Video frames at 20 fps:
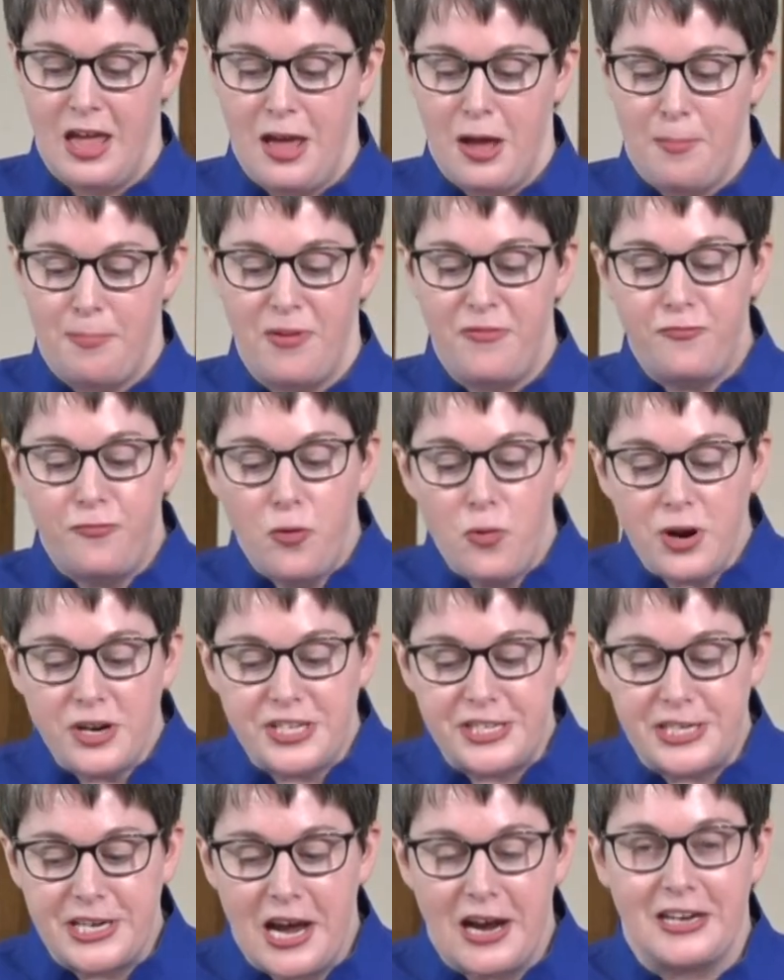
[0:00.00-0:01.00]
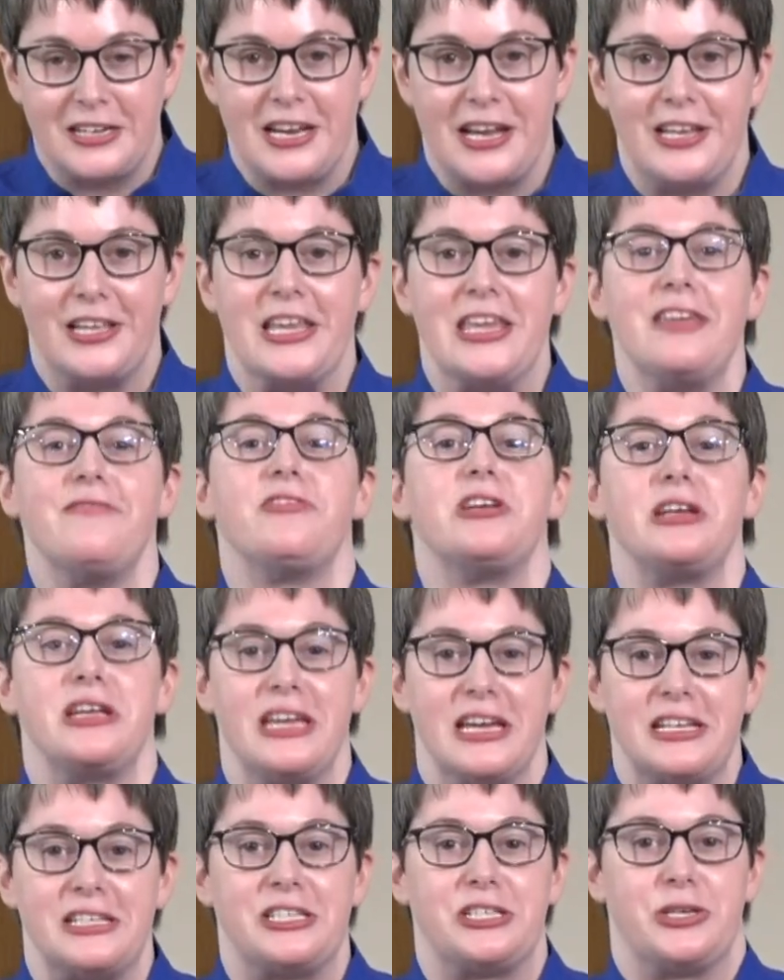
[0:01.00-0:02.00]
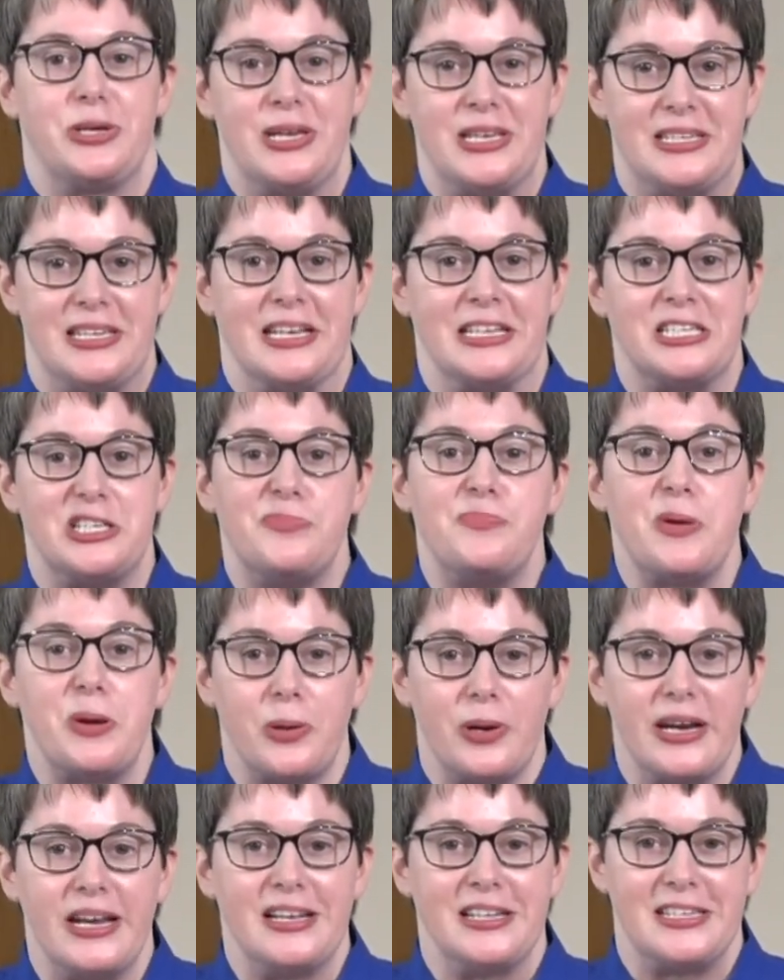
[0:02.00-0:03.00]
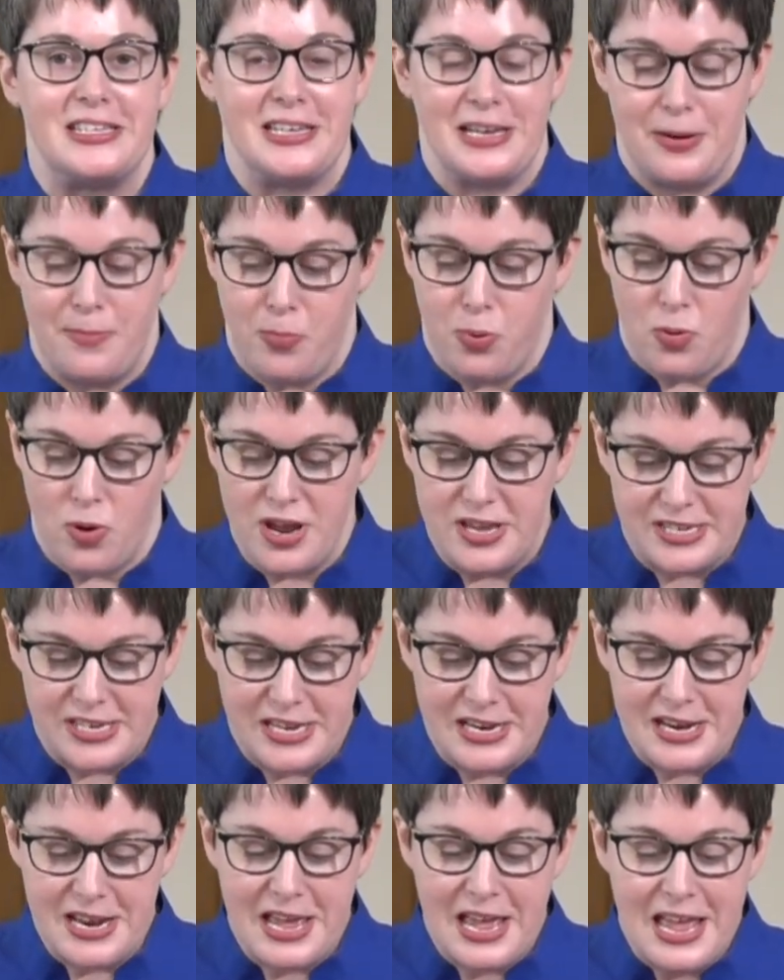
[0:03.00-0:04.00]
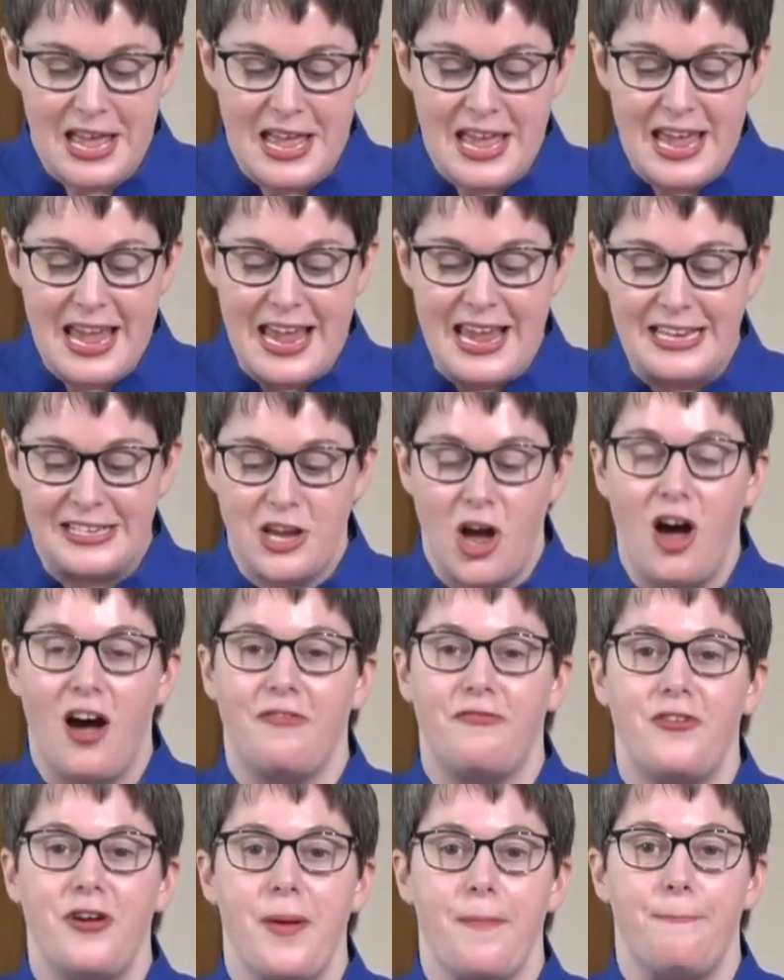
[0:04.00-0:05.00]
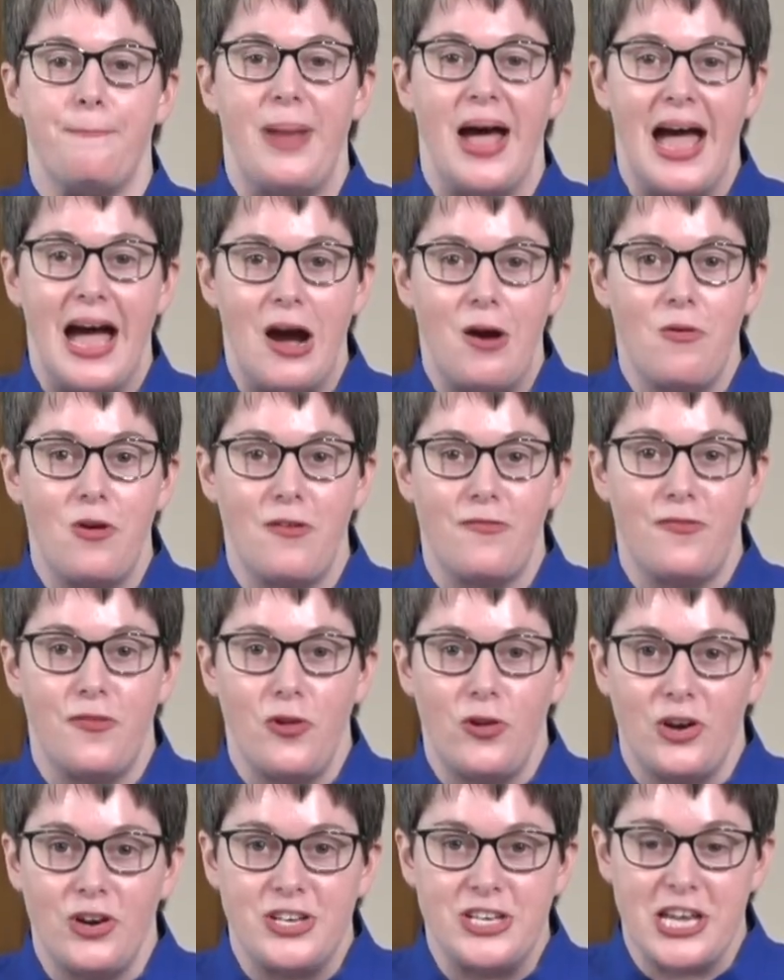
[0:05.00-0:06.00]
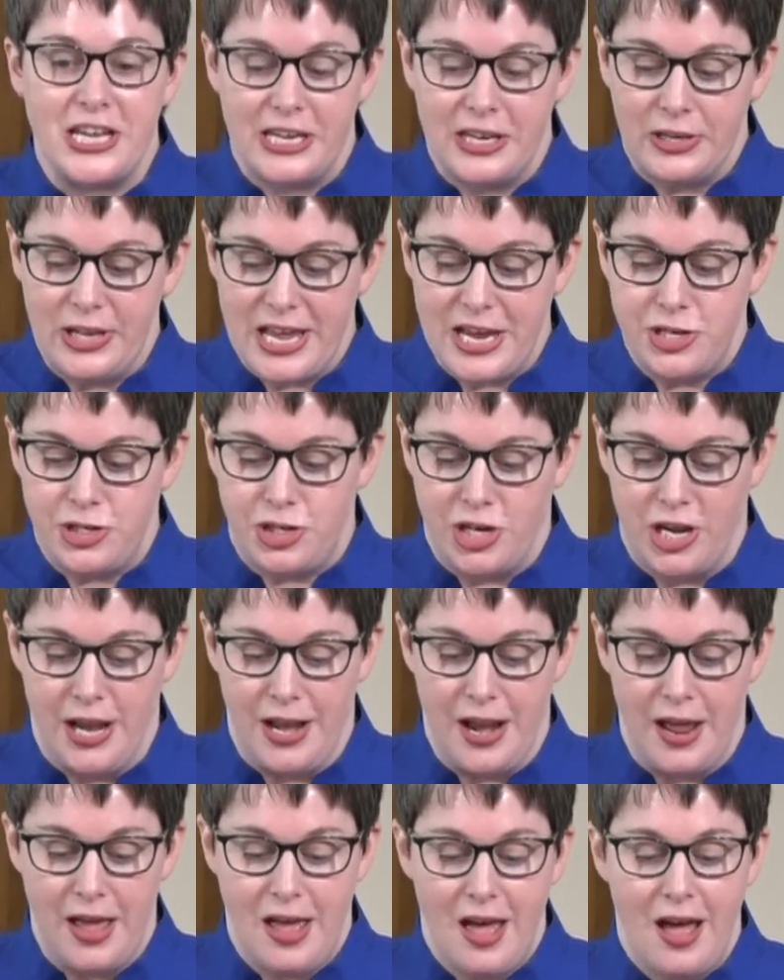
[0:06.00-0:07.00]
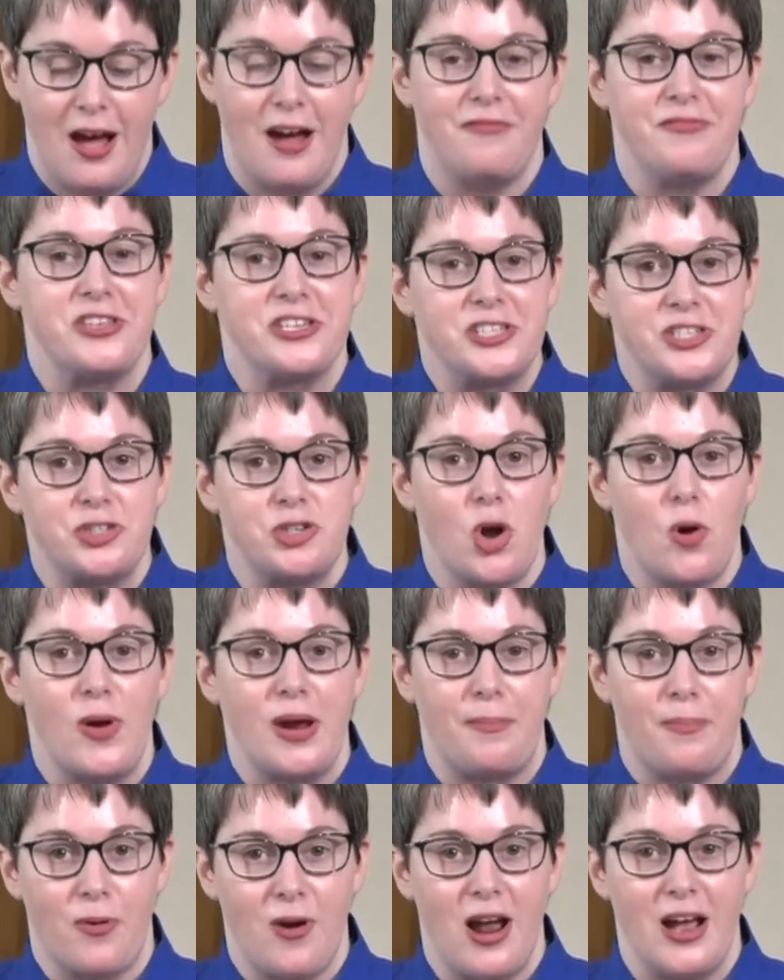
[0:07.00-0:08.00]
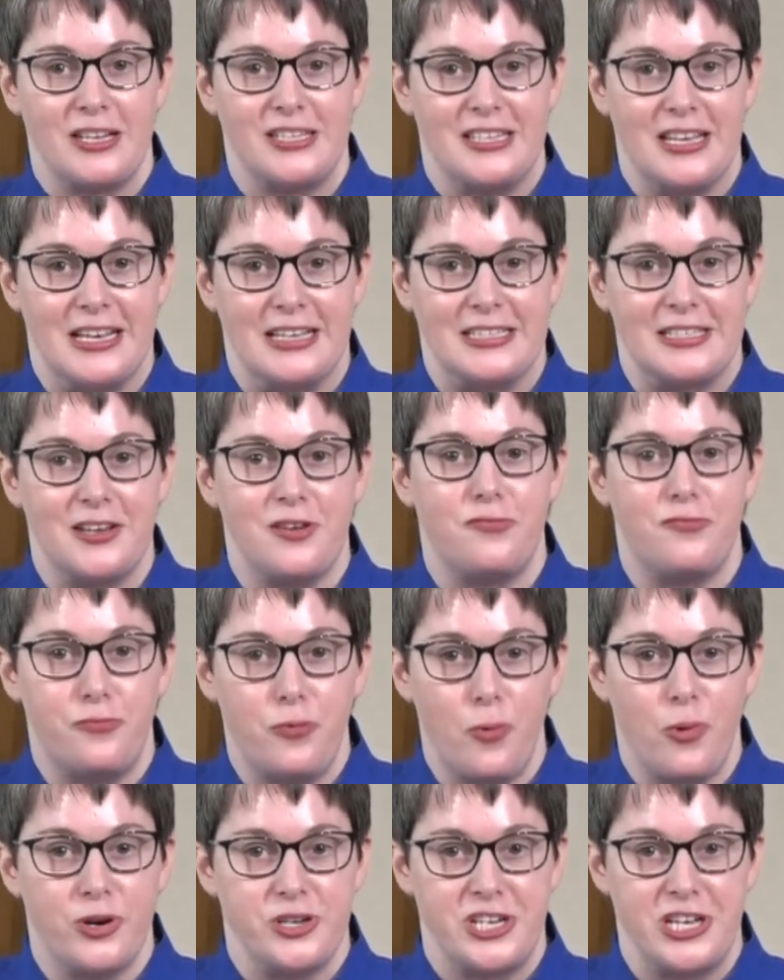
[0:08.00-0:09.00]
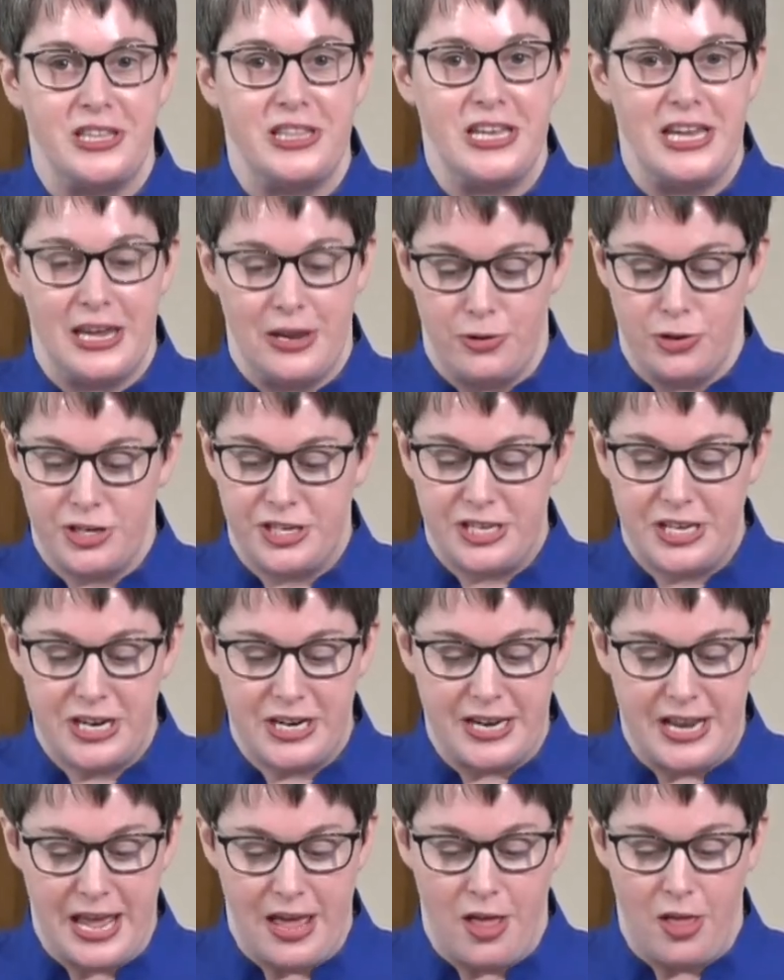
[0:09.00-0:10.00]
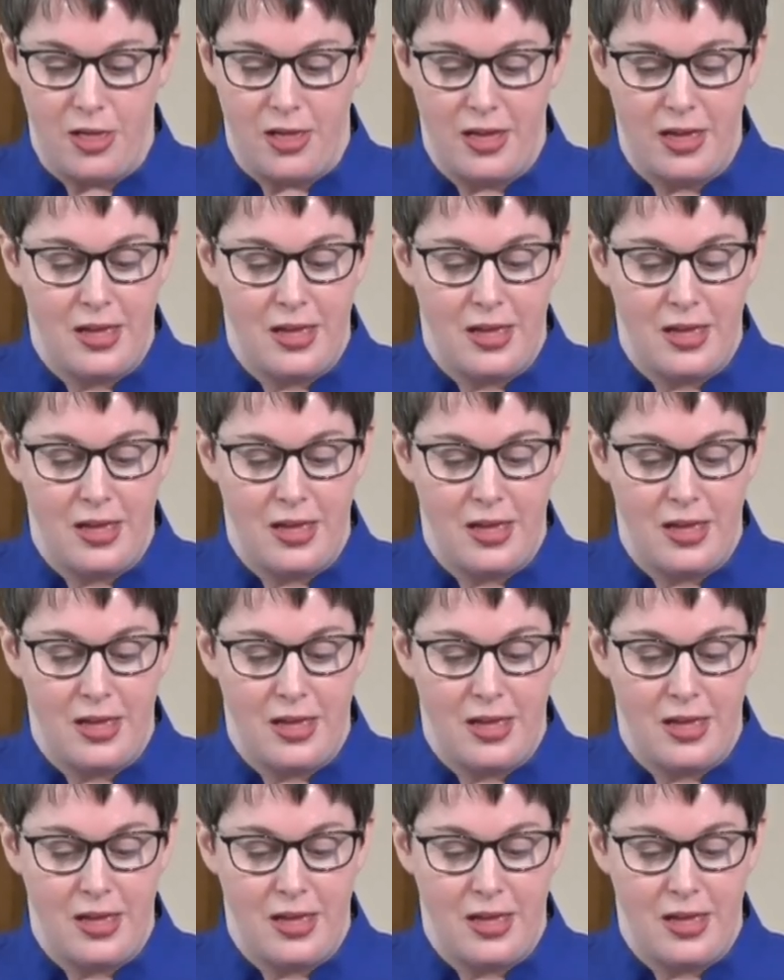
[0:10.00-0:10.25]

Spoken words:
Before Stockdale even gets to his experience in prison, he's offered a powerful articulation of the Stoic process of forging the inner citadel.